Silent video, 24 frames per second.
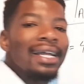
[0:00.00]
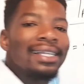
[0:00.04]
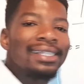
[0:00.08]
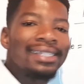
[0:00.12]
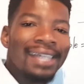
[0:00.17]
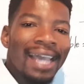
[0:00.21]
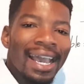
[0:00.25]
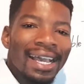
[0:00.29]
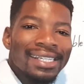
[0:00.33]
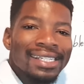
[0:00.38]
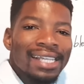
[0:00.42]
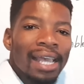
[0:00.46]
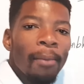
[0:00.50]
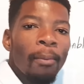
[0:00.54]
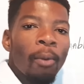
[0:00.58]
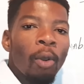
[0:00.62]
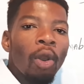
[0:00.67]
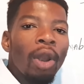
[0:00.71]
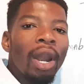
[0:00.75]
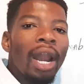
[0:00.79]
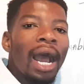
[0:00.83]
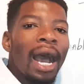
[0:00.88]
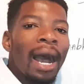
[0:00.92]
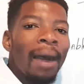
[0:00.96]

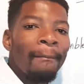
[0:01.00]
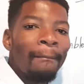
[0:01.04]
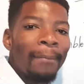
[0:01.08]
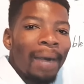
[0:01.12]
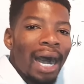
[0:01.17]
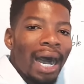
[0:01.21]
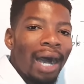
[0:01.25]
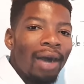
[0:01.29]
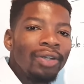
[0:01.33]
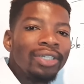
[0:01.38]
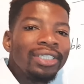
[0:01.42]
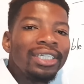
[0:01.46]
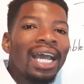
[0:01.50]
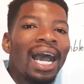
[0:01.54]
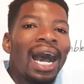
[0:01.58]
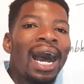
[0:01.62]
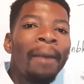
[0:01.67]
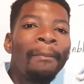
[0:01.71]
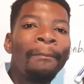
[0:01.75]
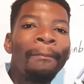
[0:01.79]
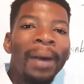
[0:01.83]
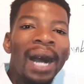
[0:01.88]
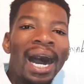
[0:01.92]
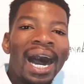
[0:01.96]
taxable amount
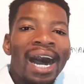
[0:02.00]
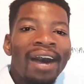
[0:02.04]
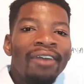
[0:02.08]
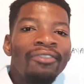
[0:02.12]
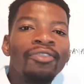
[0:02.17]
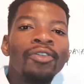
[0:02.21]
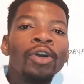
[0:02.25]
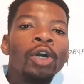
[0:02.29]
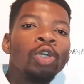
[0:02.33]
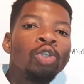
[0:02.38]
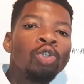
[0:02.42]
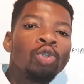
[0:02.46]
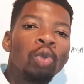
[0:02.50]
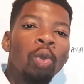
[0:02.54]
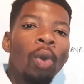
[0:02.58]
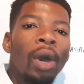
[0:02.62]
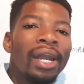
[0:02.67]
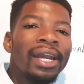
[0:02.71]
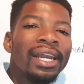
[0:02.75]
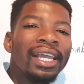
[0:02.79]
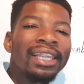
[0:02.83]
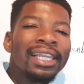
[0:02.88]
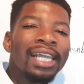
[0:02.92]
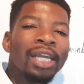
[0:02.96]
above two
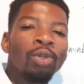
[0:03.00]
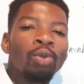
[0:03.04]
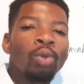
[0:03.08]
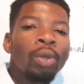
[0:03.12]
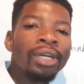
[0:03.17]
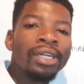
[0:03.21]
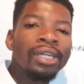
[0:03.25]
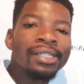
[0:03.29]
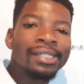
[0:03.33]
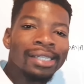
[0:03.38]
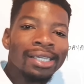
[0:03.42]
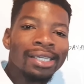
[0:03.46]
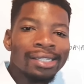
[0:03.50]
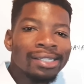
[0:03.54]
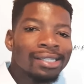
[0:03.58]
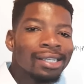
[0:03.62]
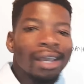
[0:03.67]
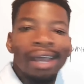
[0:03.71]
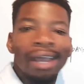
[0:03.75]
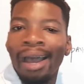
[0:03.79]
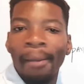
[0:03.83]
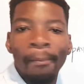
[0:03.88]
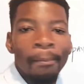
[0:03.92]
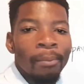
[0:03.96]
hundred
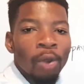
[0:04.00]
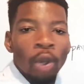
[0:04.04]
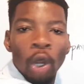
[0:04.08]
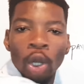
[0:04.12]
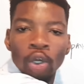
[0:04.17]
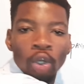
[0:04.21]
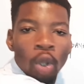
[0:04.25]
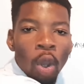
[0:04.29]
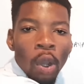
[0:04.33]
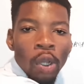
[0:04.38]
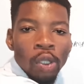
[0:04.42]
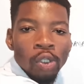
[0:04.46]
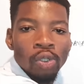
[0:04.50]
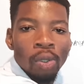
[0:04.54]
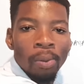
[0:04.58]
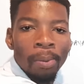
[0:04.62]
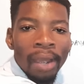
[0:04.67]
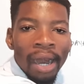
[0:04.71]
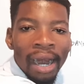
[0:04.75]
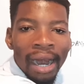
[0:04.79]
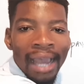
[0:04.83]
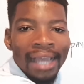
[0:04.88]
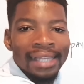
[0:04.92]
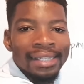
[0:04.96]
twenty-six. I'm not going to
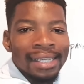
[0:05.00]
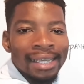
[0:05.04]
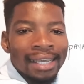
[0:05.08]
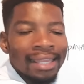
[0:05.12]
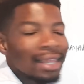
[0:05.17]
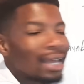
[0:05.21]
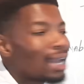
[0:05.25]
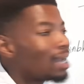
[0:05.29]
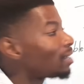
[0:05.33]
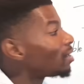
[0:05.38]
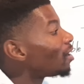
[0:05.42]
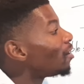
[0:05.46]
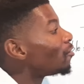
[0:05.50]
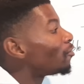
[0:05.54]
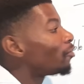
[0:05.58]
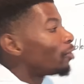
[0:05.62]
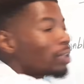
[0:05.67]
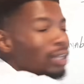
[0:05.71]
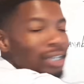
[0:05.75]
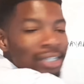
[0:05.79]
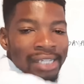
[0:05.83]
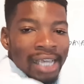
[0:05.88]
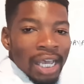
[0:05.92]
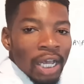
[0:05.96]
be writing that
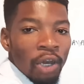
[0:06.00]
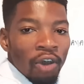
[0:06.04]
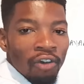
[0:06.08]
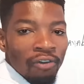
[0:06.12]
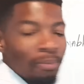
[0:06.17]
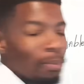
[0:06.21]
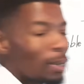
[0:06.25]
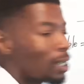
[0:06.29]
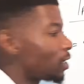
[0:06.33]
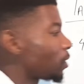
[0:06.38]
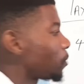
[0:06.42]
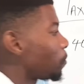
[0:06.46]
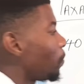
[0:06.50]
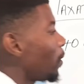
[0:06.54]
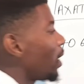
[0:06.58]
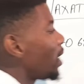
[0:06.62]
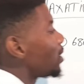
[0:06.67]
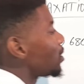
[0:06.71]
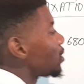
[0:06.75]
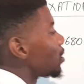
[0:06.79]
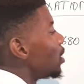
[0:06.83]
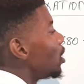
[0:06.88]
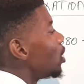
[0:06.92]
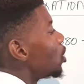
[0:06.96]
for the sake of my
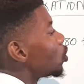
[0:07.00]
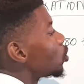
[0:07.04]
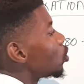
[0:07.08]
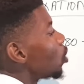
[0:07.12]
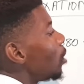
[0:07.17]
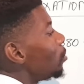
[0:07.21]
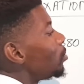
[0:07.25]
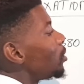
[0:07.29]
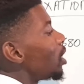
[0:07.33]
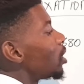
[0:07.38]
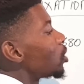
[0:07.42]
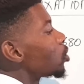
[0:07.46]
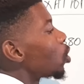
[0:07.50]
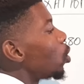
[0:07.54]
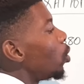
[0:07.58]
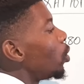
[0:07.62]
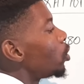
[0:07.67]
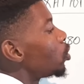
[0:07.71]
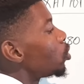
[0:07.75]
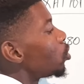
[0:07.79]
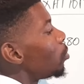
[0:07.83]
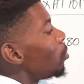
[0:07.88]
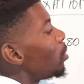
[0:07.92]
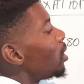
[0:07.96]
space. So I'm just
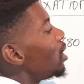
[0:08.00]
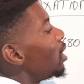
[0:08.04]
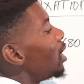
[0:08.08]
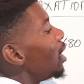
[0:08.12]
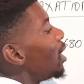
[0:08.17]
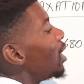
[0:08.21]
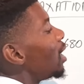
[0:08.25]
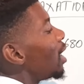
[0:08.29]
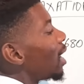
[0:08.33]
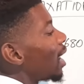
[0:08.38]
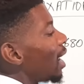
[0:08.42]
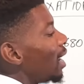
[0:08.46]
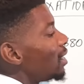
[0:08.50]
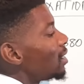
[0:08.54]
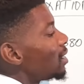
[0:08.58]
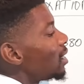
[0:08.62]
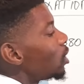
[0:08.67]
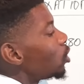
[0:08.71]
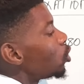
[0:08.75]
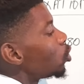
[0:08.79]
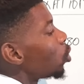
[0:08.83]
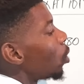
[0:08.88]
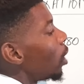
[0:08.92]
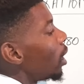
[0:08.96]
going to be
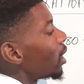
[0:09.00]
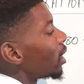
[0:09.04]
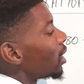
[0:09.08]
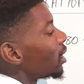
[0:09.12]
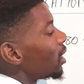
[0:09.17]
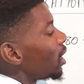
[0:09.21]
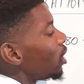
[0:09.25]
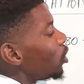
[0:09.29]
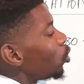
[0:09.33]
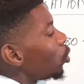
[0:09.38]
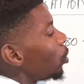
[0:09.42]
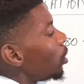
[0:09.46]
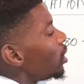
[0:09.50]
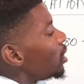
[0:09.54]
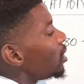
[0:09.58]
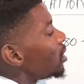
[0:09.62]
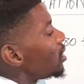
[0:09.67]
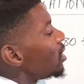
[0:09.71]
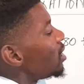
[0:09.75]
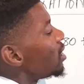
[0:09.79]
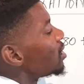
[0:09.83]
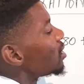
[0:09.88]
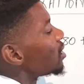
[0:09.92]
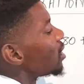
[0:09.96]
writing two hundred
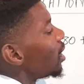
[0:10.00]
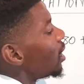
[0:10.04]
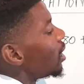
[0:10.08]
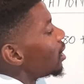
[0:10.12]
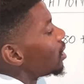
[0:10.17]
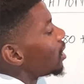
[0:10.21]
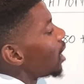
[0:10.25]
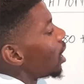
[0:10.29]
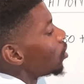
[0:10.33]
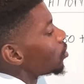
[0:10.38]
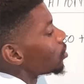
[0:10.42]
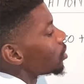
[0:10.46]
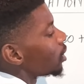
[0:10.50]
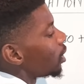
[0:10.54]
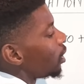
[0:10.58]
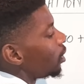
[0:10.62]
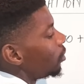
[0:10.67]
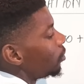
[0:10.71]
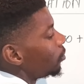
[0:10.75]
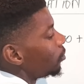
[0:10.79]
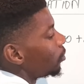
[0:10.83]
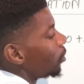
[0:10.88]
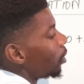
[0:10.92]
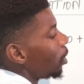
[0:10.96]
twenty-six
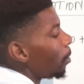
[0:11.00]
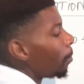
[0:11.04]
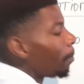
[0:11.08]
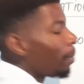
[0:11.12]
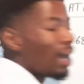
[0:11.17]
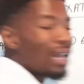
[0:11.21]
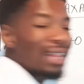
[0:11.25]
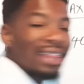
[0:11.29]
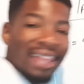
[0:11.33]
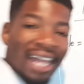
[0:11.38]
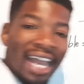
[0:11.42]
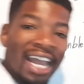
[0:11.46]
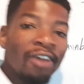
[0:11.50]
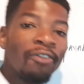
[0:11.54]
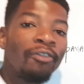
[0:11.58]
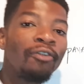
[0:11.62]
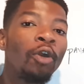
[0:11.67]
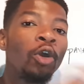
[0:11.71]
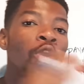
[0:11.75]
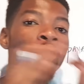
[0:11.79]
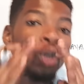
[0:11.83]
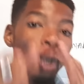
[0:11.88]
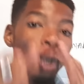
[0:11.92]
thousand. But then for